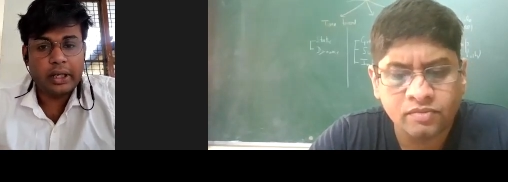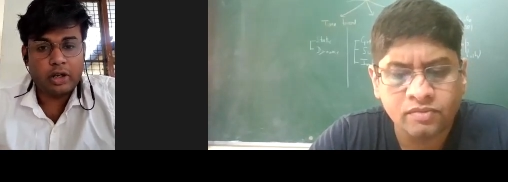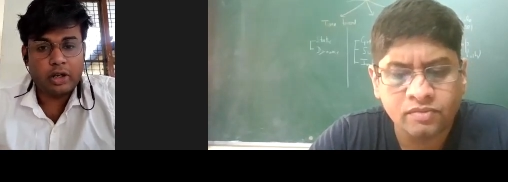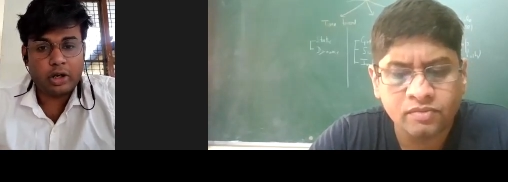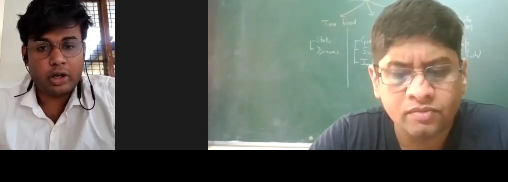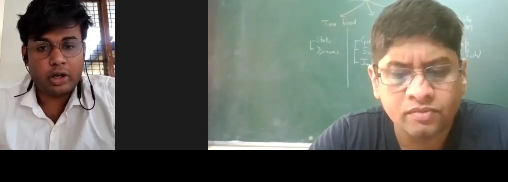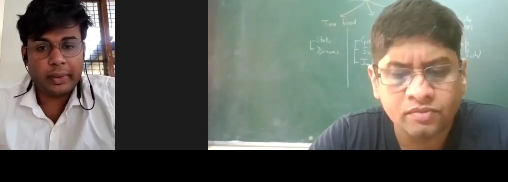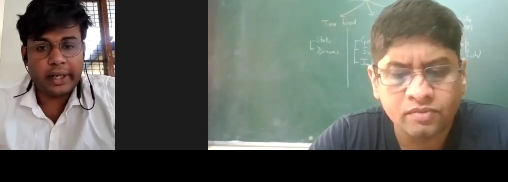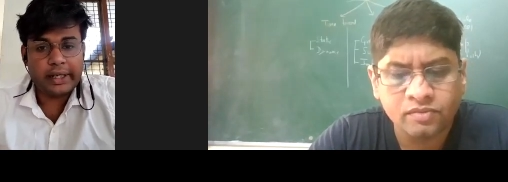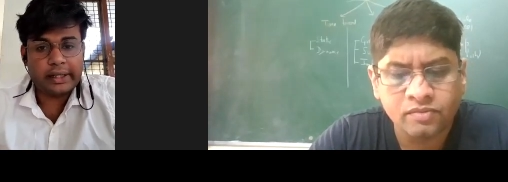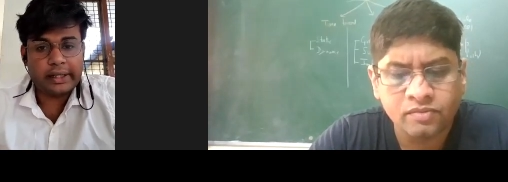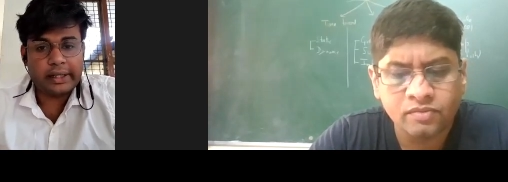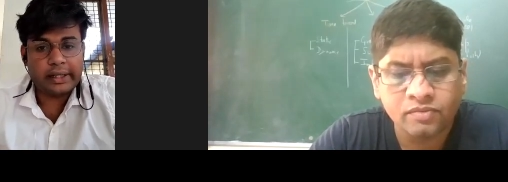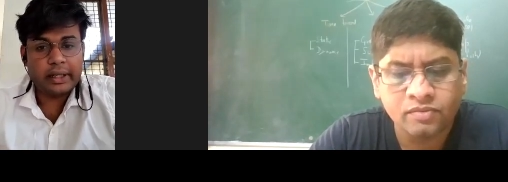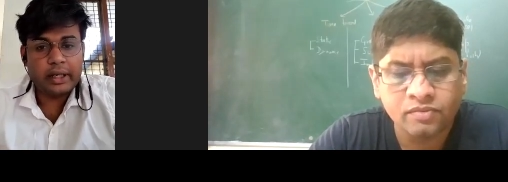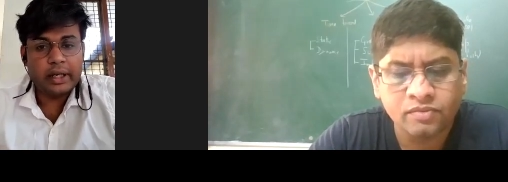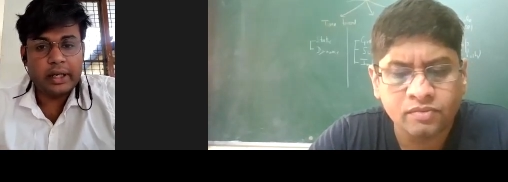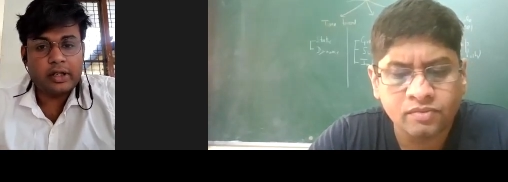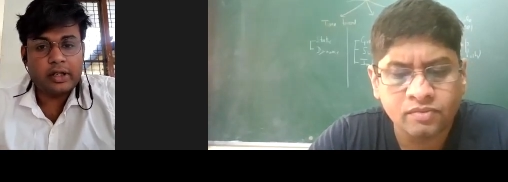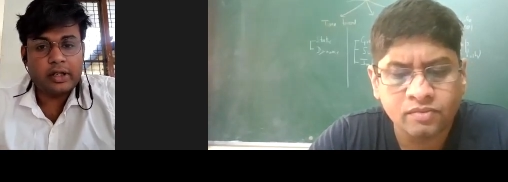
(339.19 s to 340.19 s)

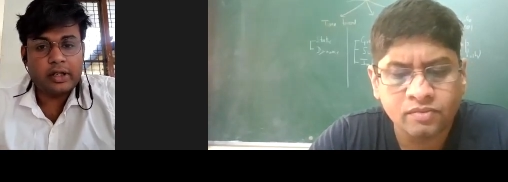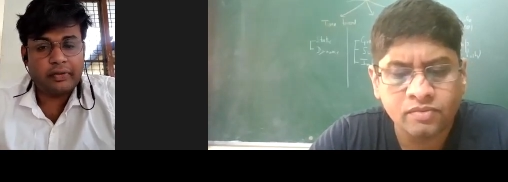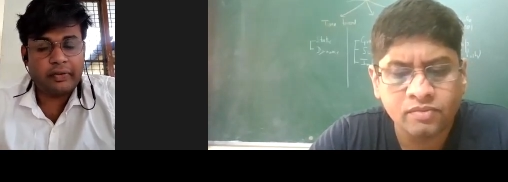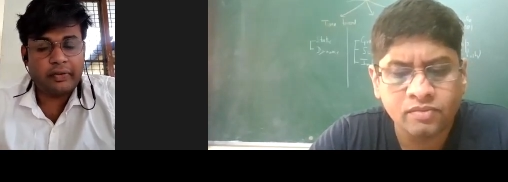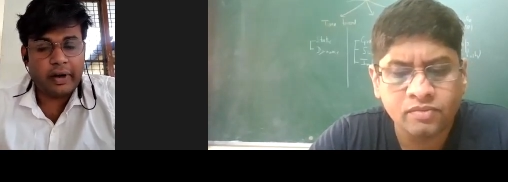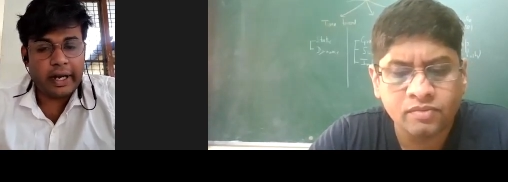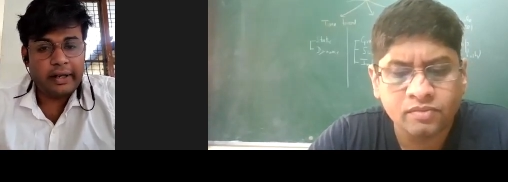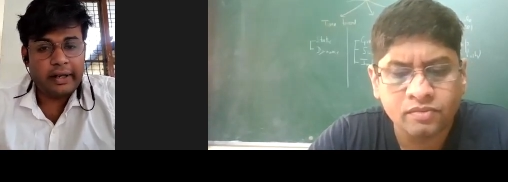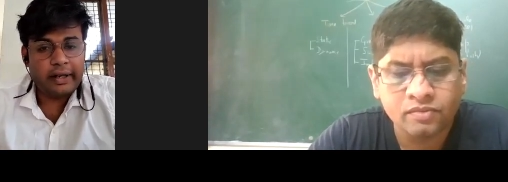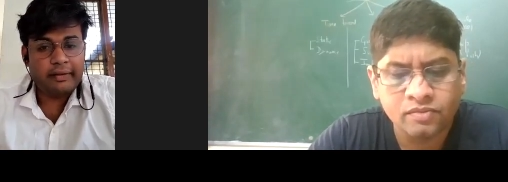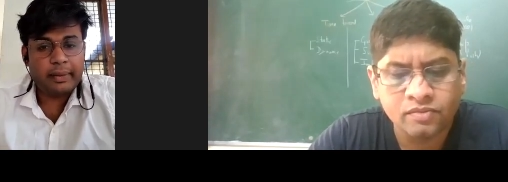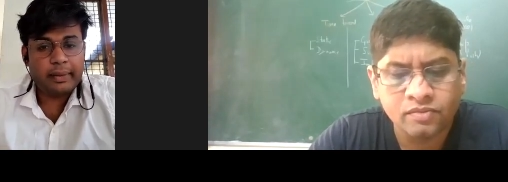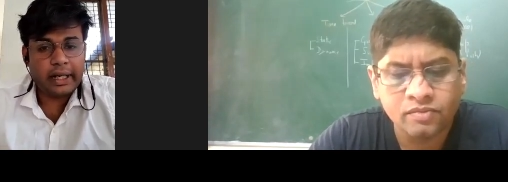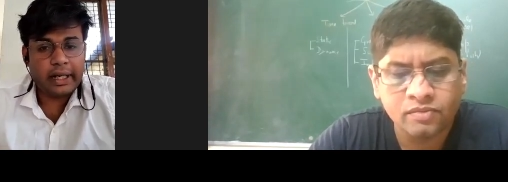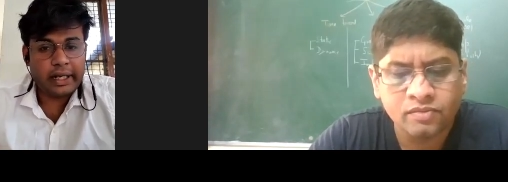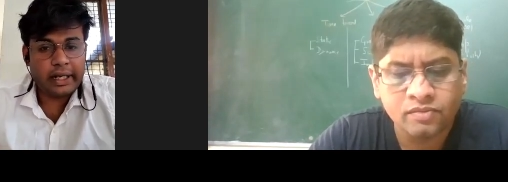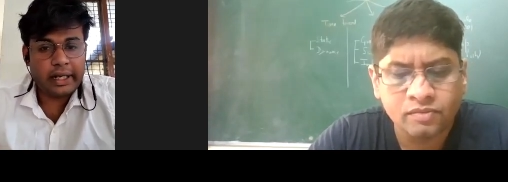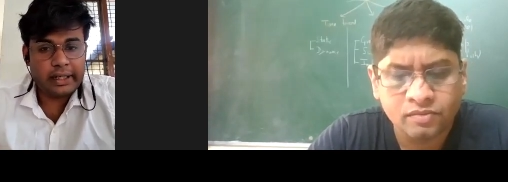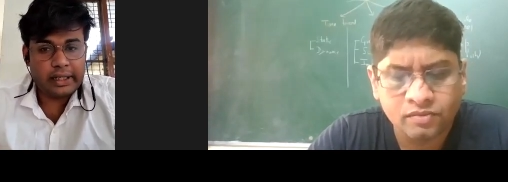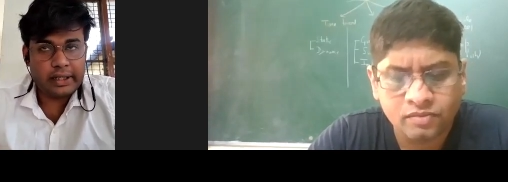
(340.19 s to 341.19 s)
Speaker 1: normalizing. So fine
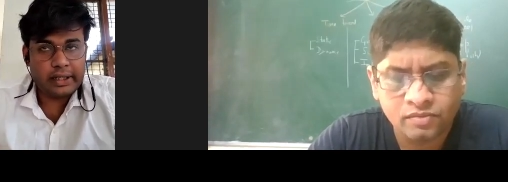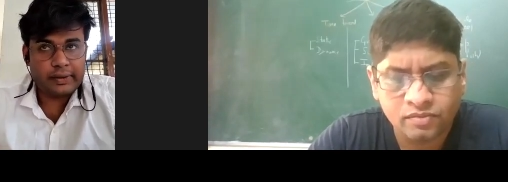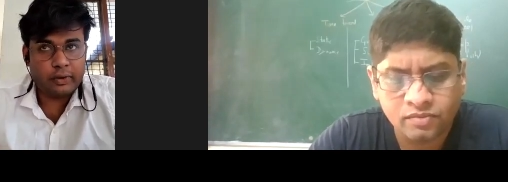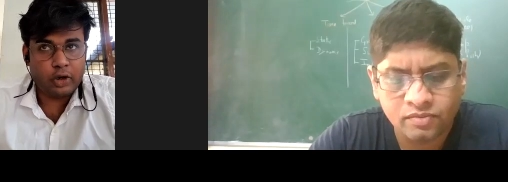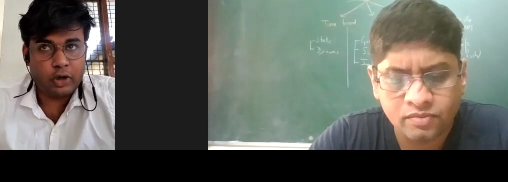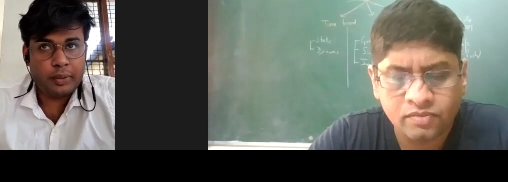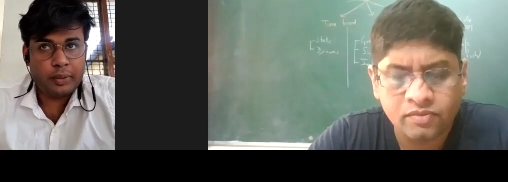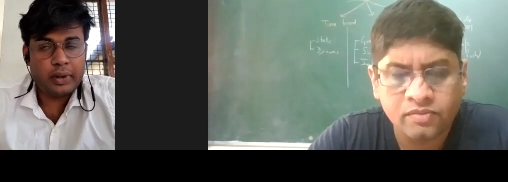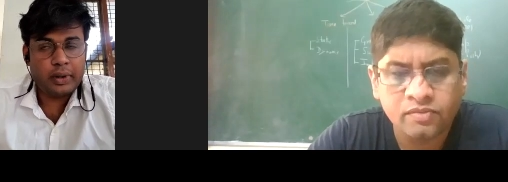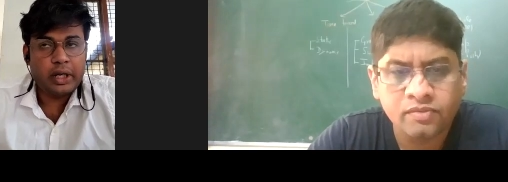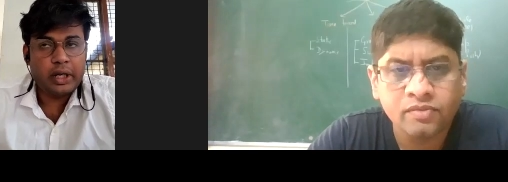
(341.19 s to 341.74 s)
spherulite is formed,